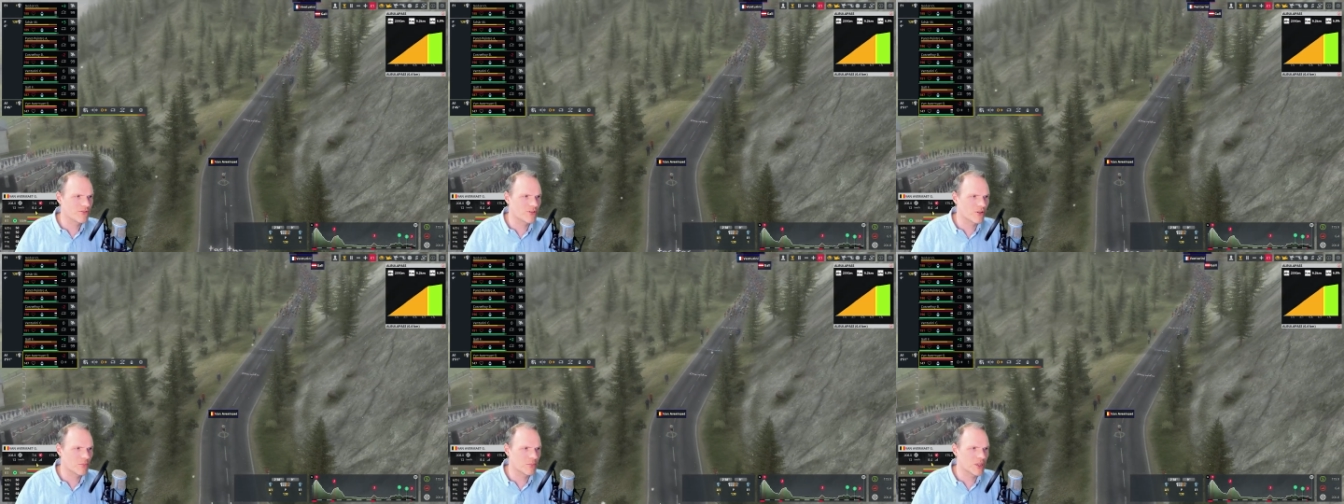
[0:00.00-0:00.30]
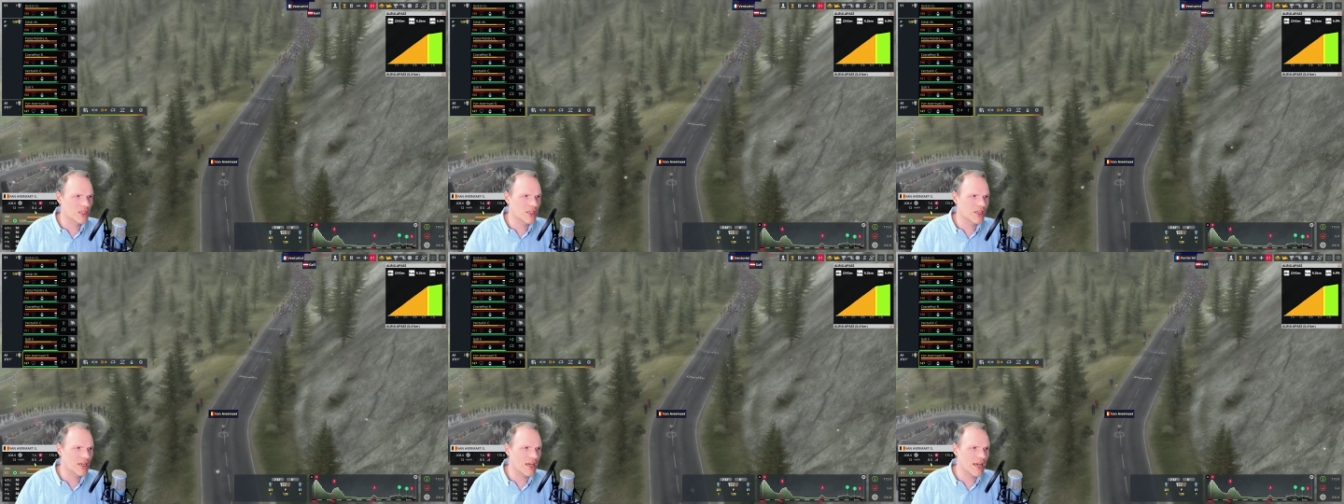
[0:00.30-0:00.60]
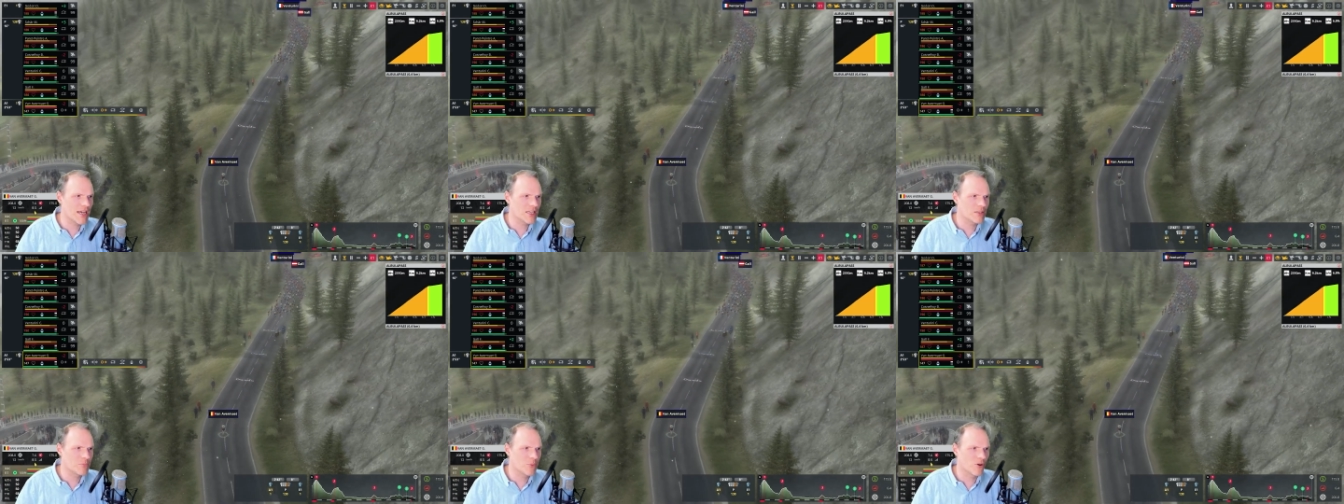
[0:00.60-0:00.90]
from here,
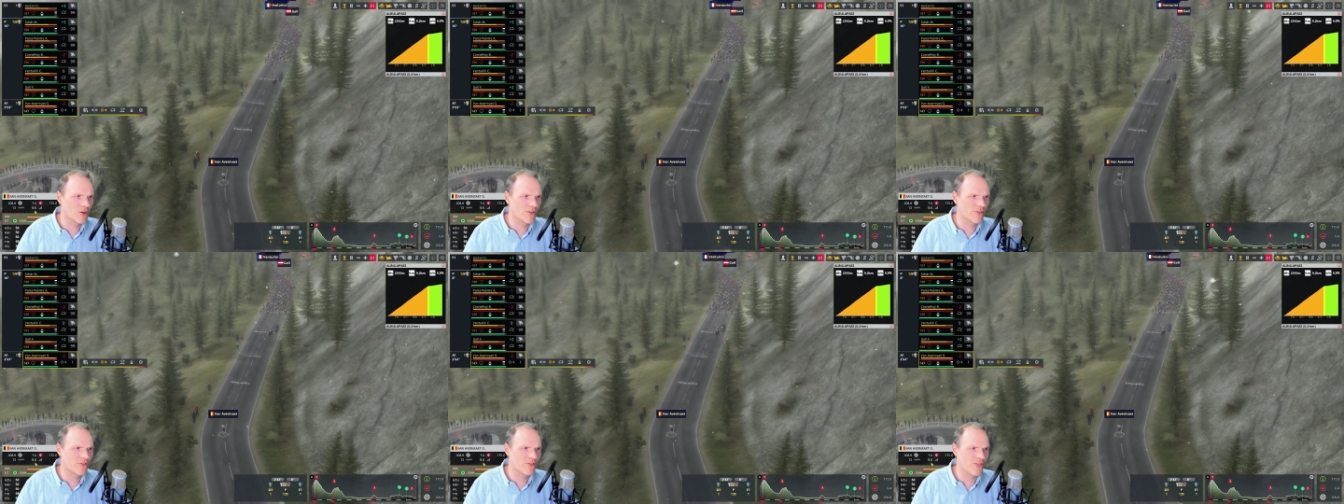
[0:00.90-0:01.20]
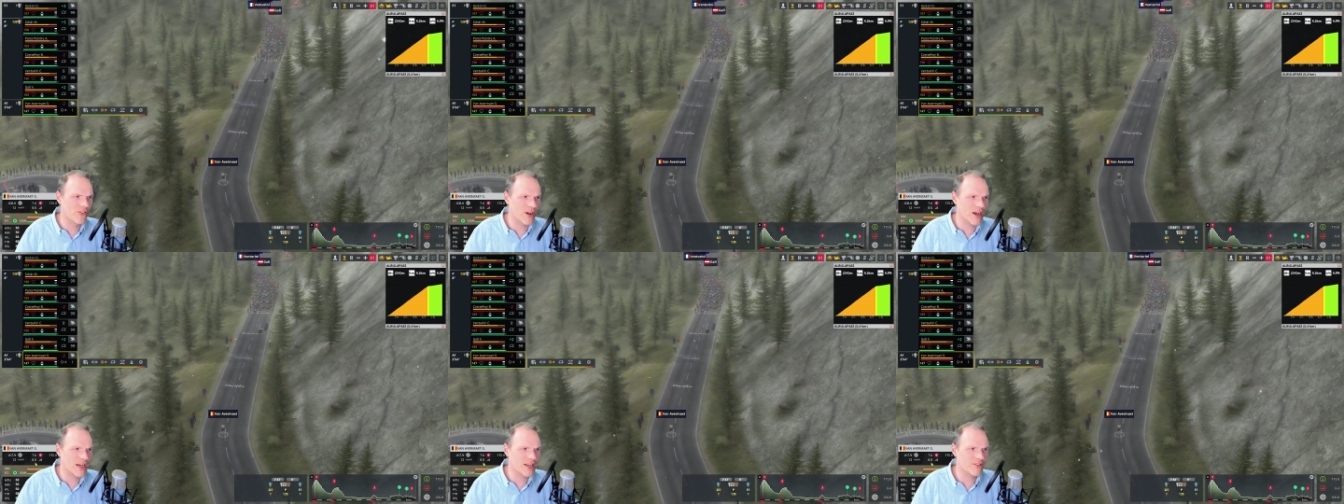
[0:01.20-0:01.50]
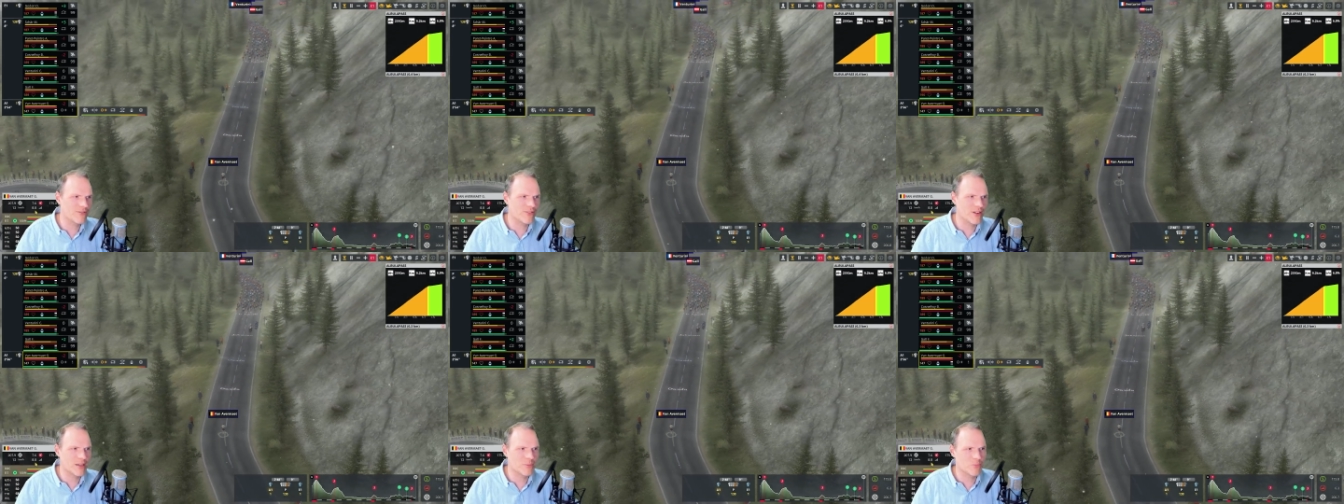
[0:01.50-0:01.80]
8.5,
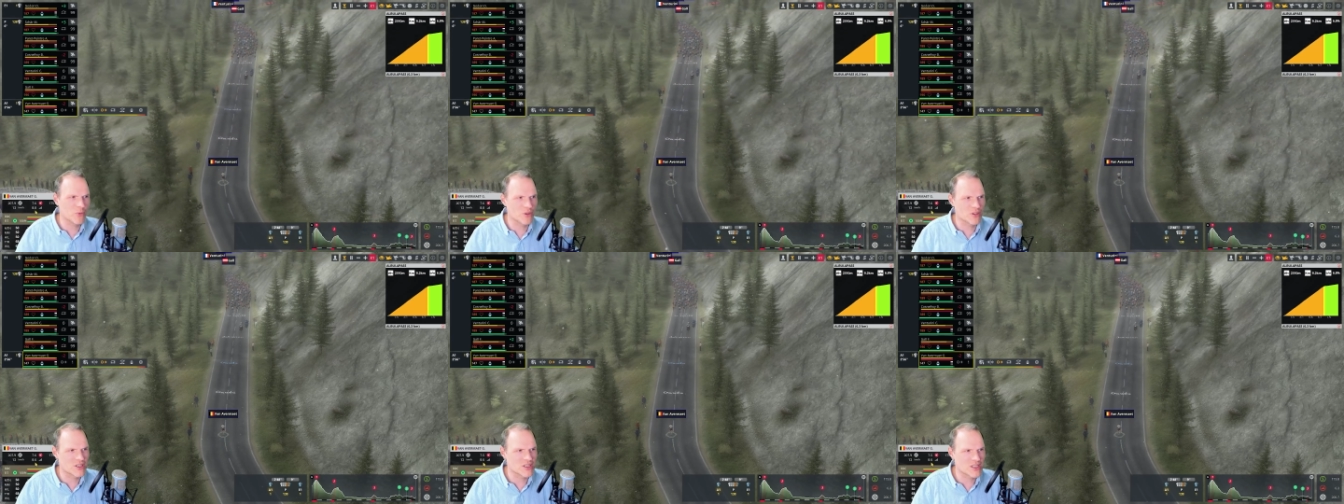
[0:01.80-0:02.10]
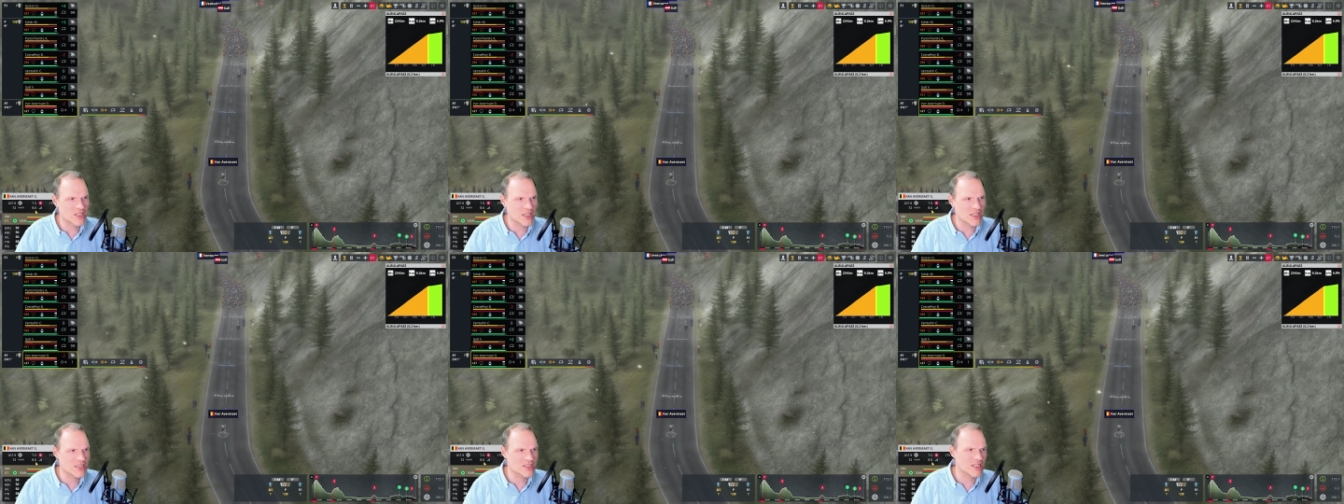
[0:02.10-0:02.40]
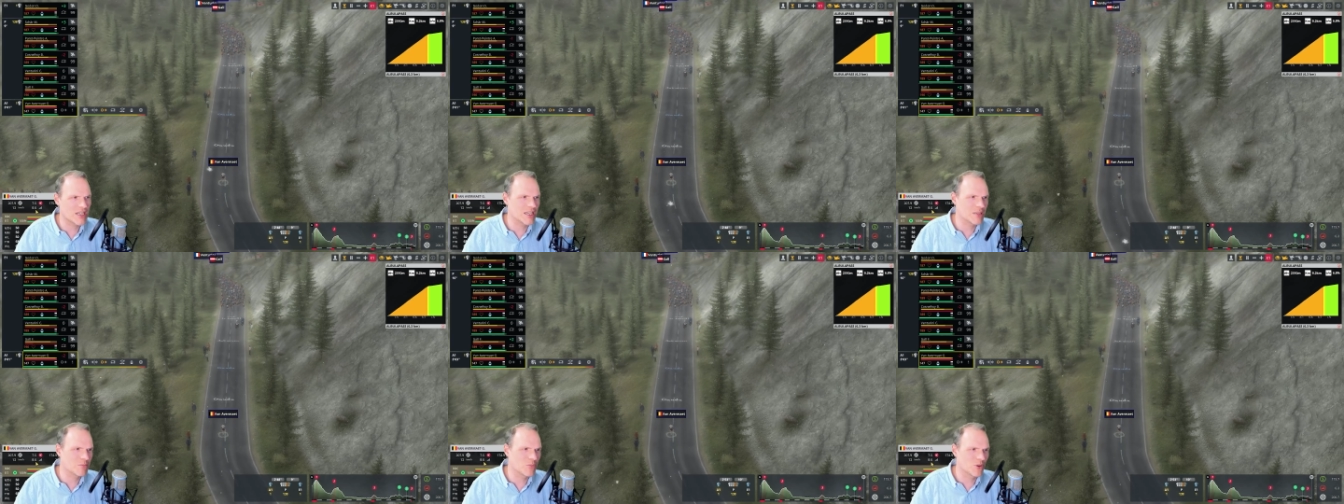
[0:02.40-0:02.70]

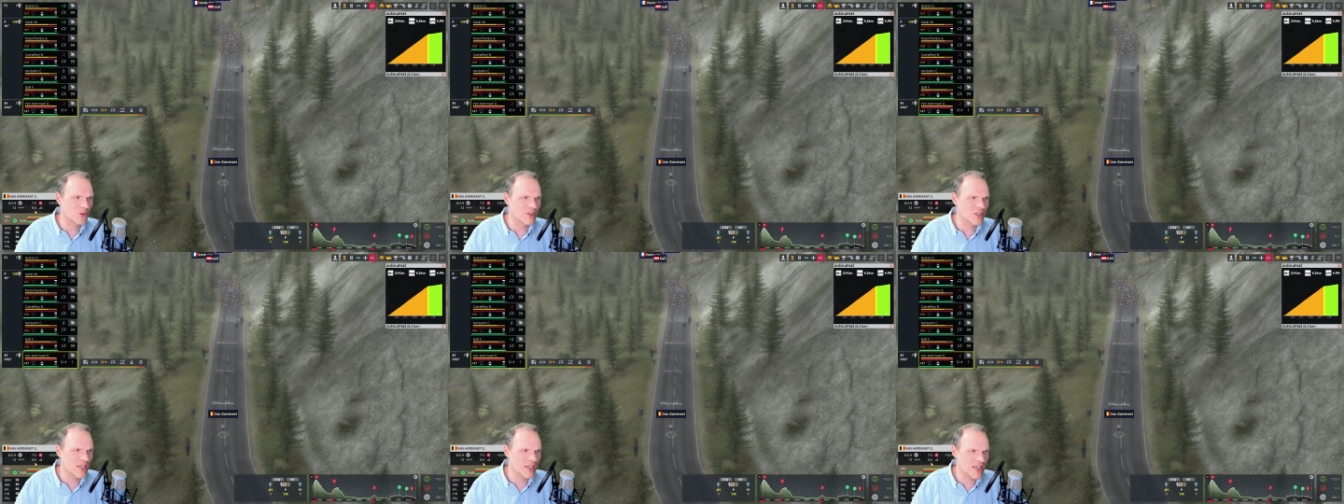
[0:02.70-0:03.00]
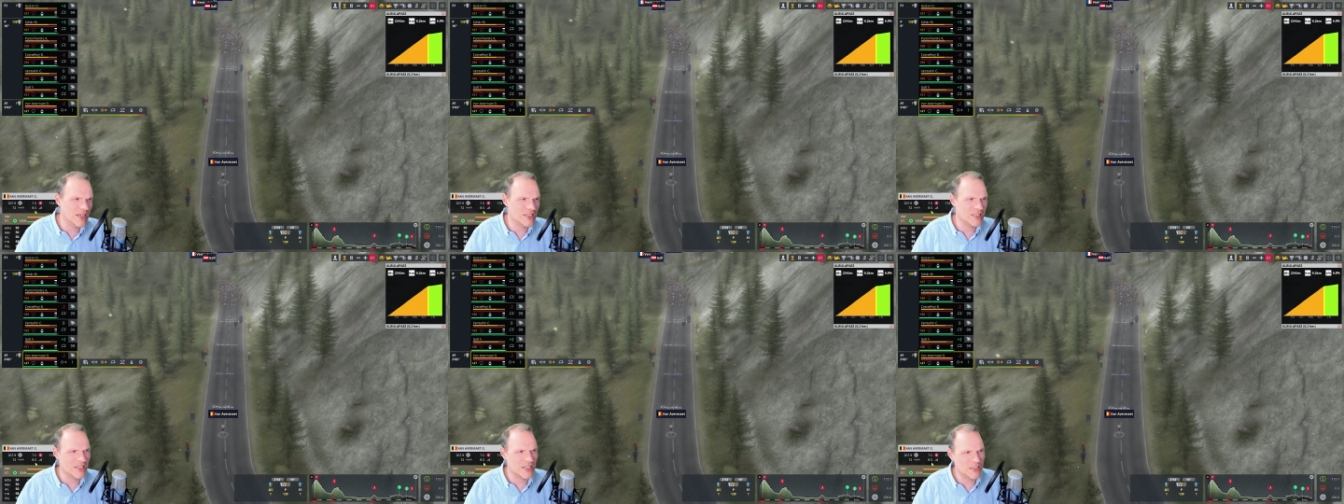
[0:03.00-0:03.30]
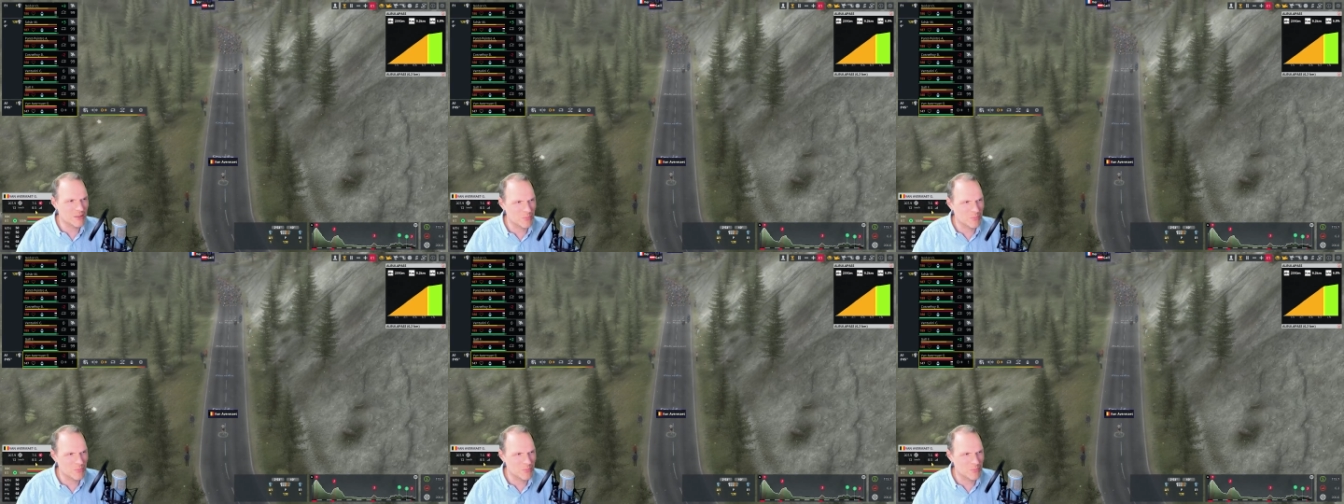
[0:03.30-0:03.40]
8.6, 8.8,